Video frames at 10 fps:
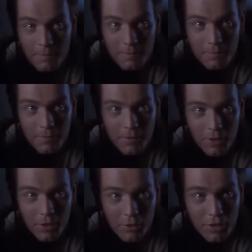as
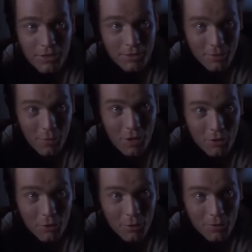Obi-Wan Kenobi in the
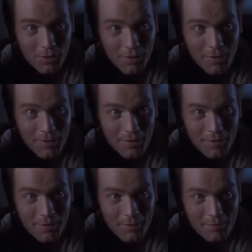original Star Wars
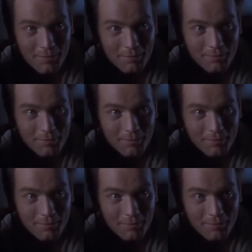films.